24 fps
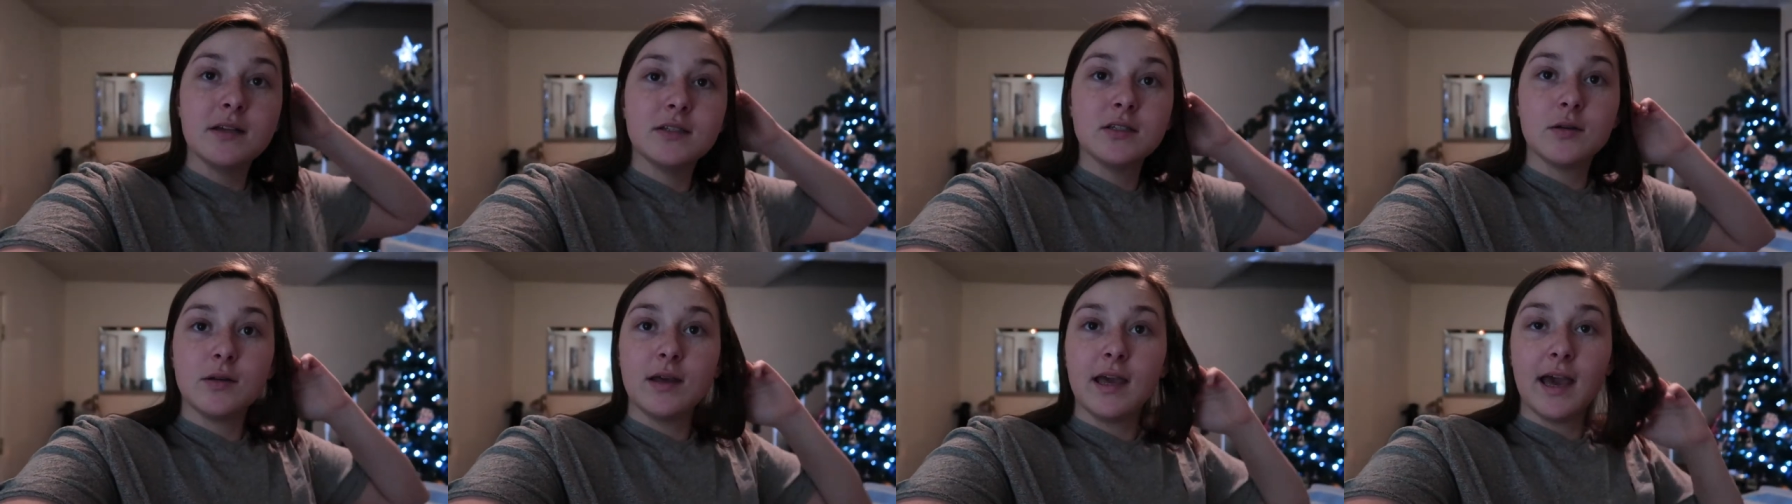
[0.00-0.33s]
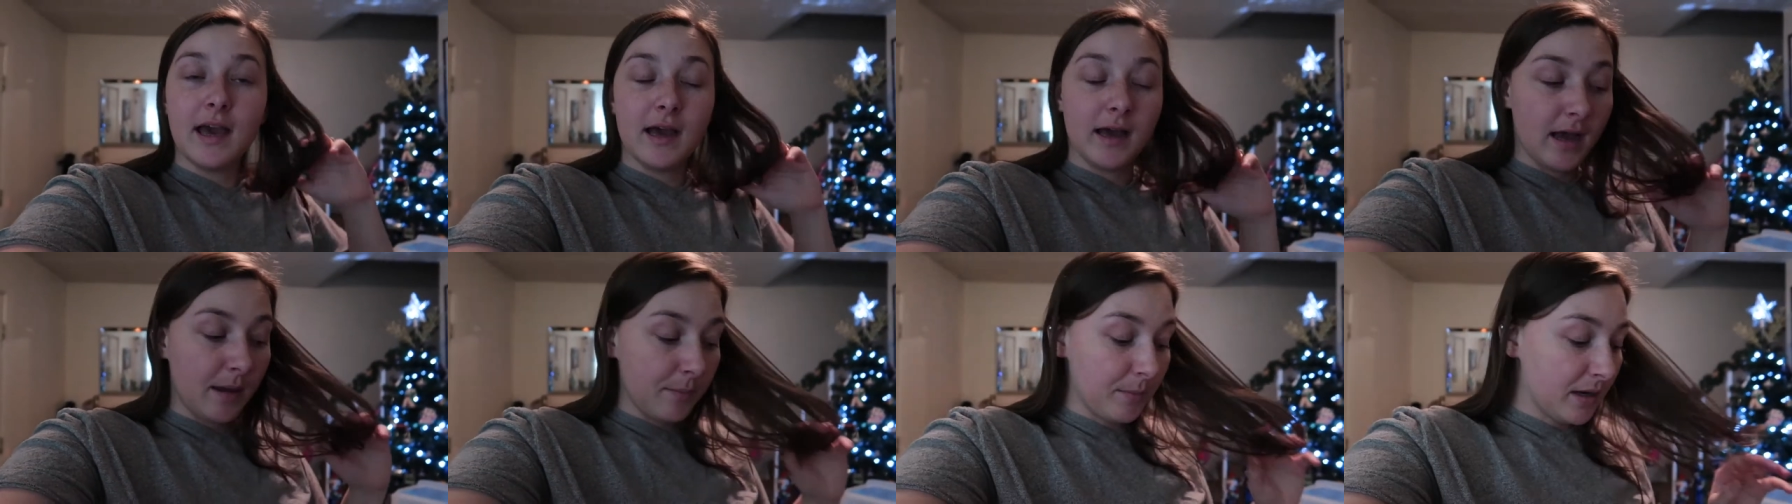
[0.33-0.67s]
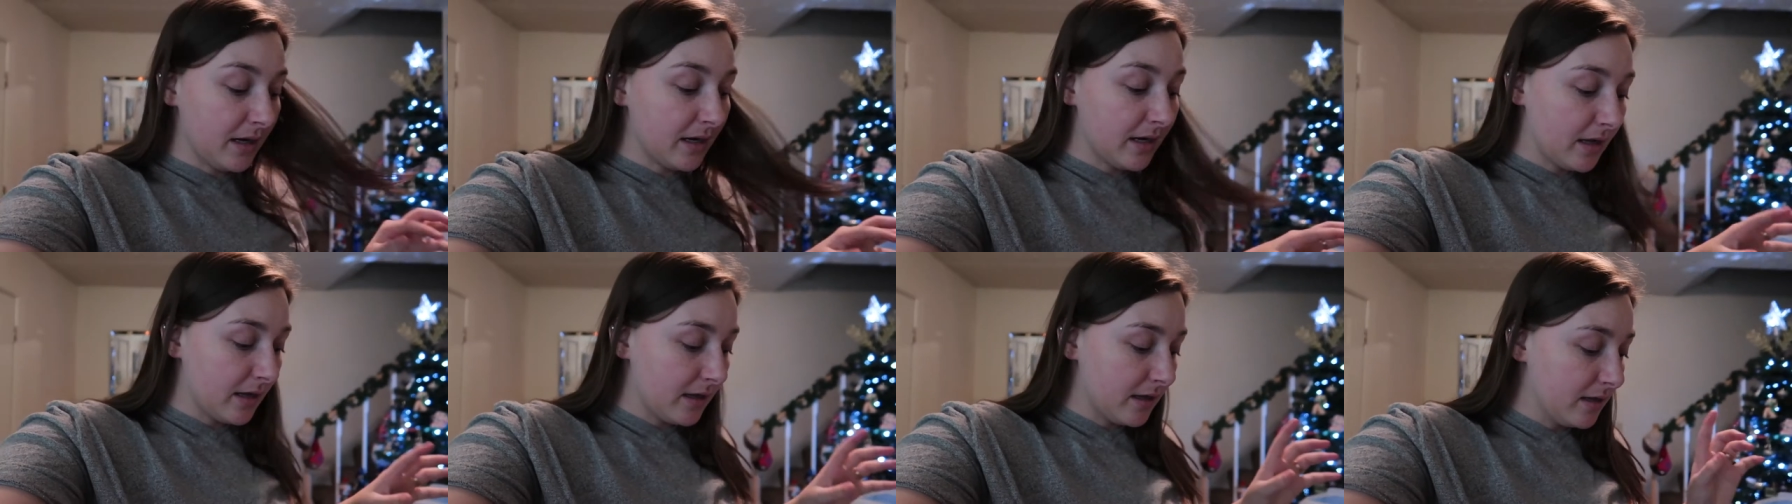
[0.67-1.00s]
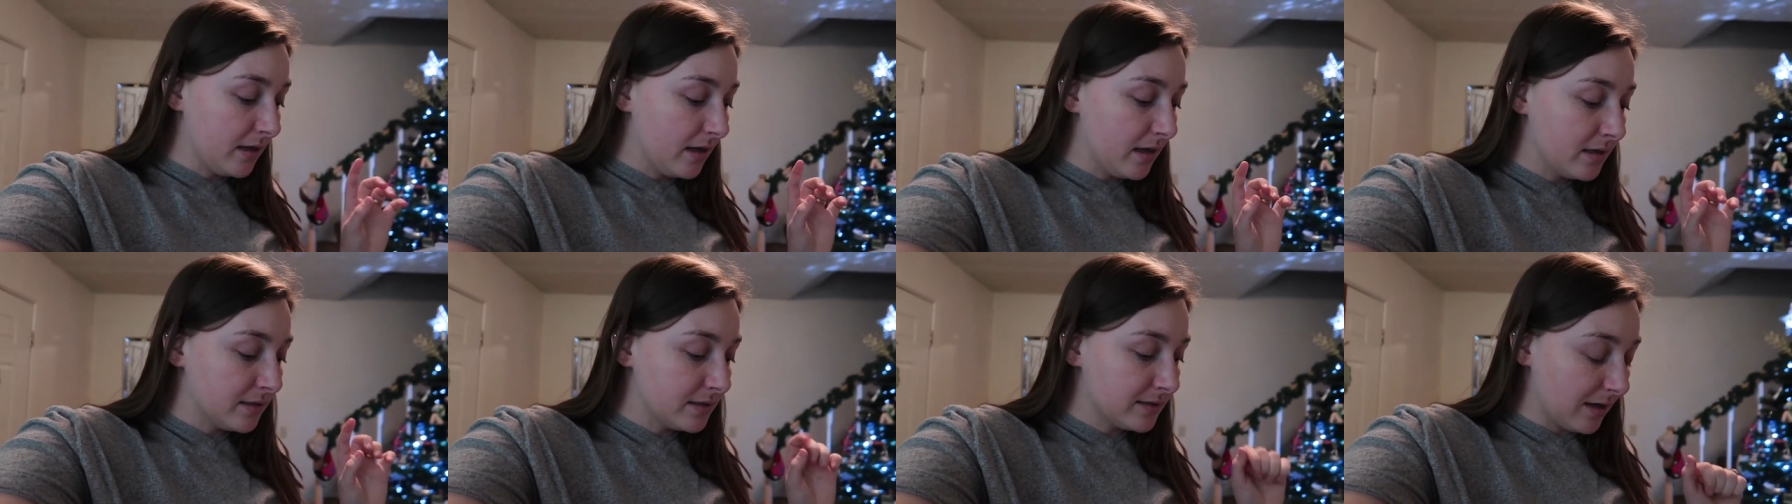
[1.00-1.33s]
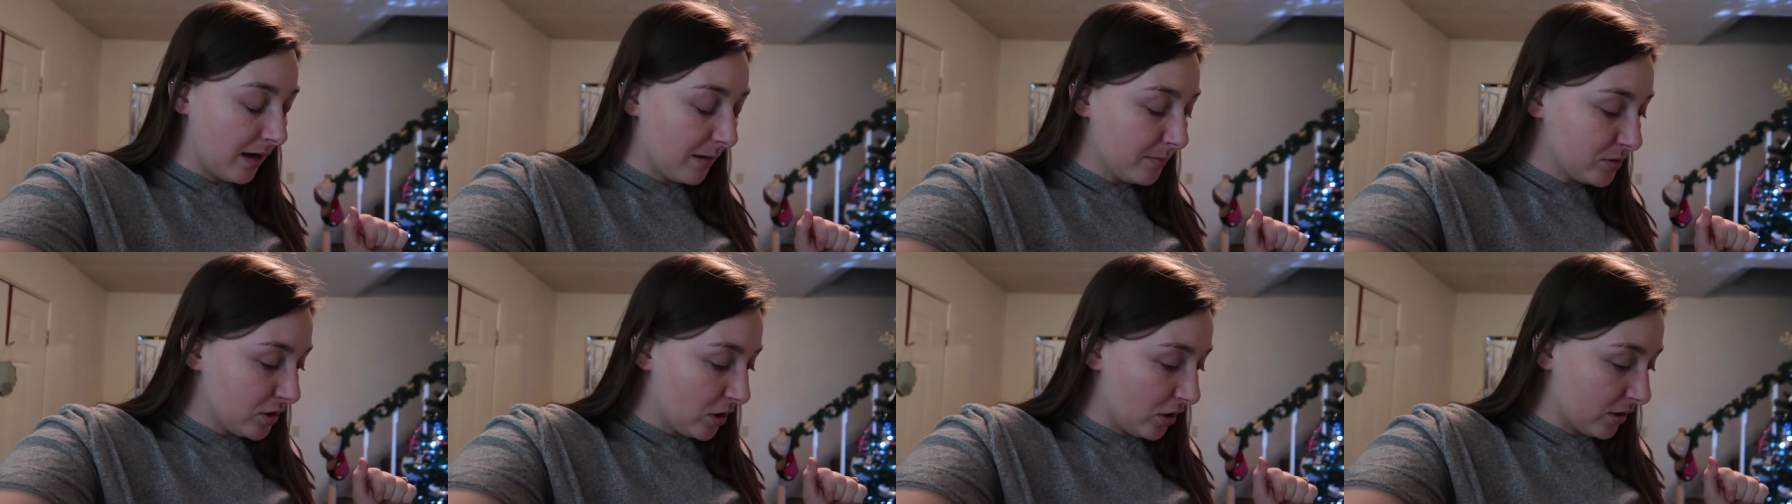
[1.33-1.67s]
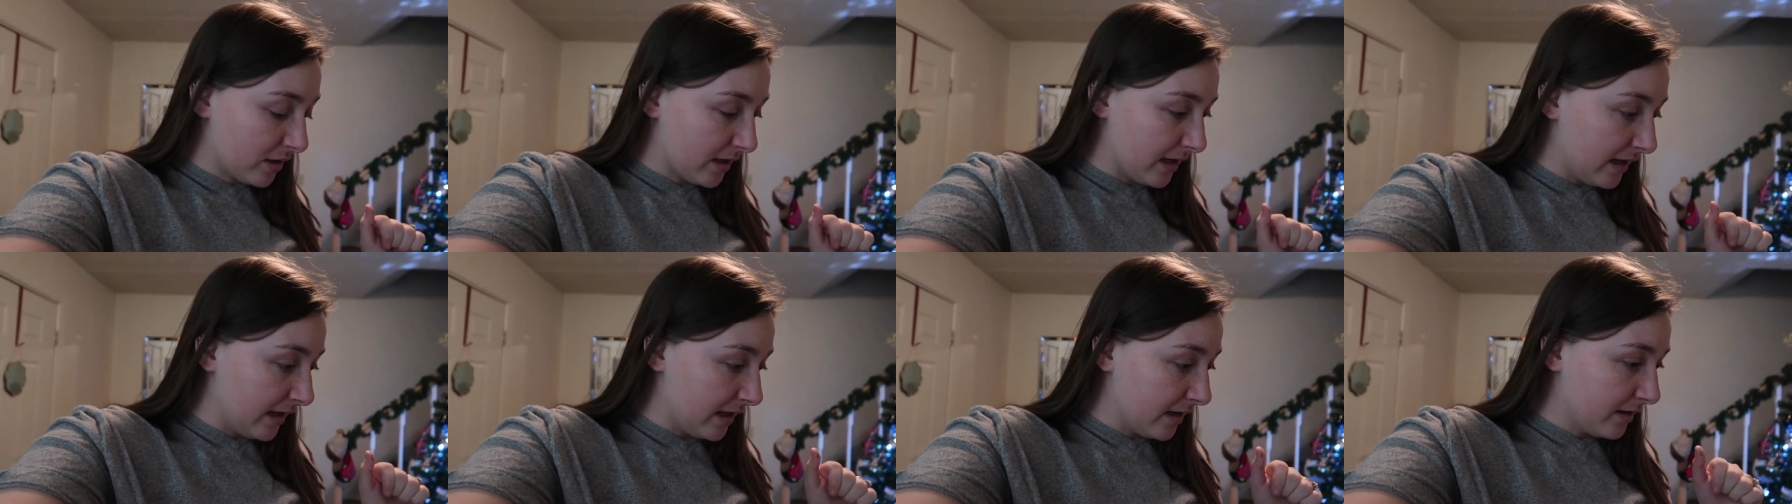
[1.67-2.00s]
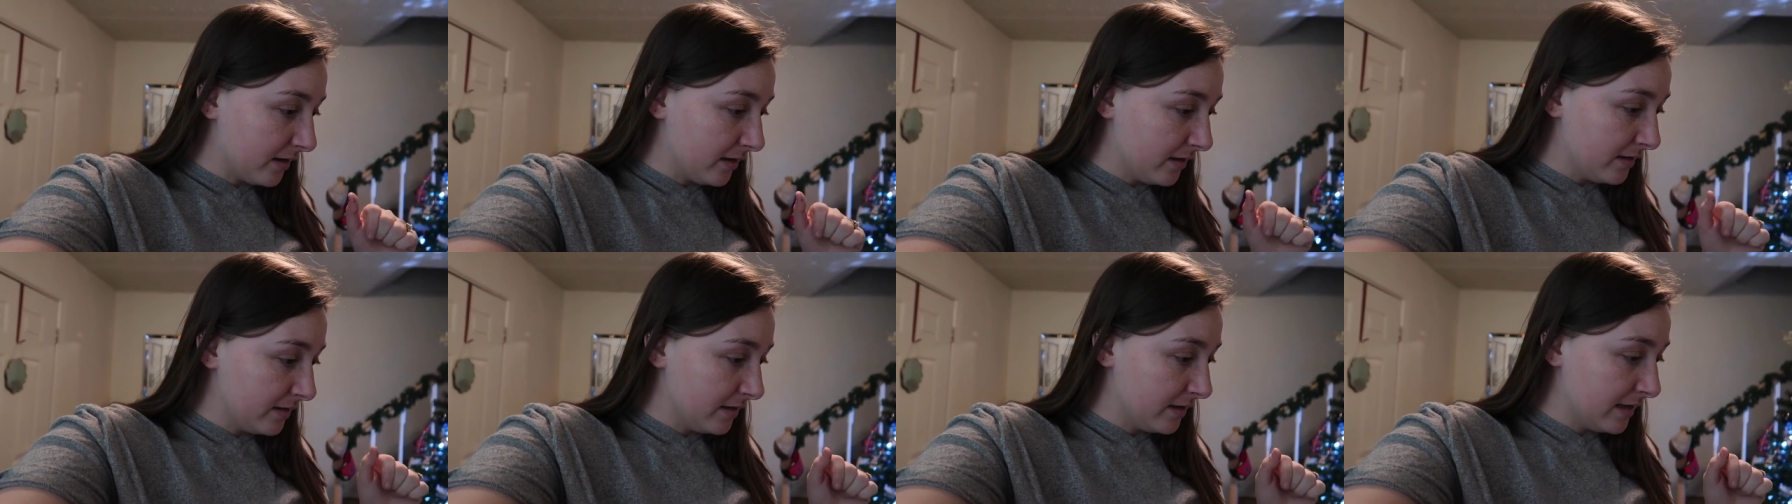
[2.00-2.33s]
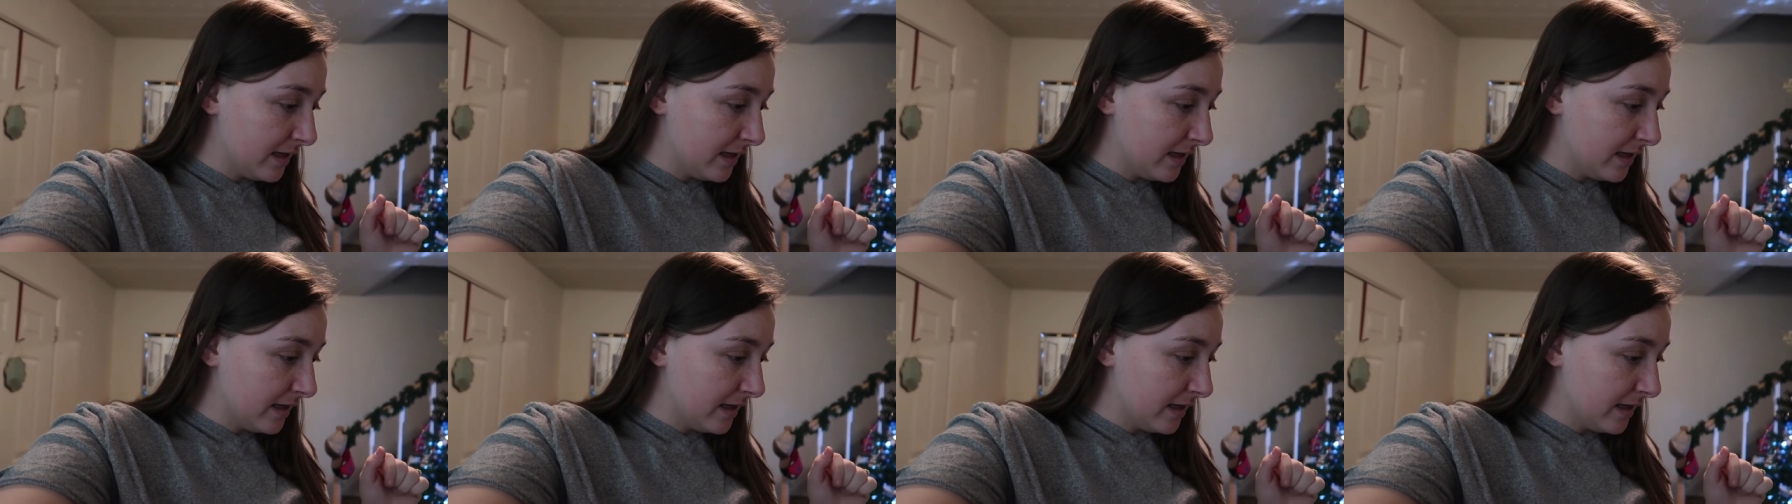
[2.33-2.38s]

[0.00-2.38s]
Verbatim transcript: so yeah, I'm gonna stop talking